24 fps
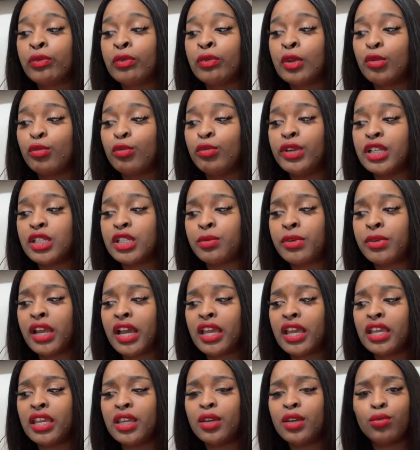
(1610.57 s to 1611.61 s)
because we got
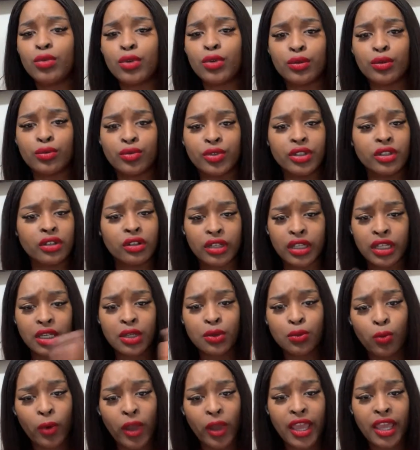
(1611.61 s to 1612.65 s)
hit with a real heat
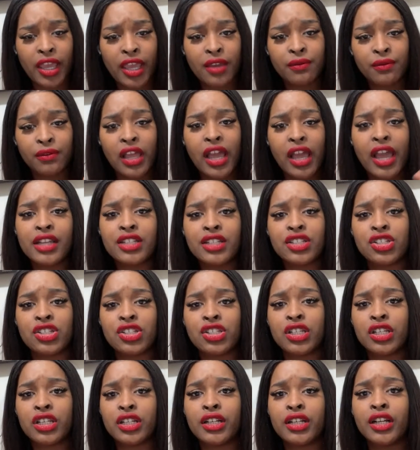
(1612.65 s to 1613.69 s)
wave last
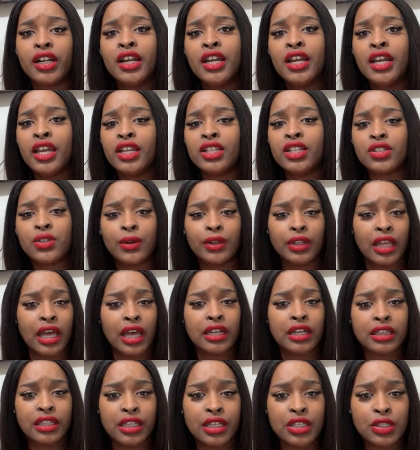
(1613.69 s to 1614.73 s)
year, and so a lot of
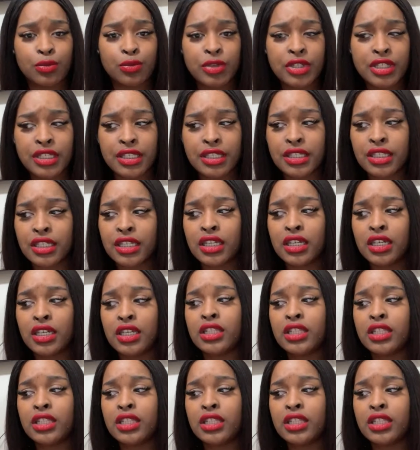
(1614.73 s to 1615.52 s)
things went to seed.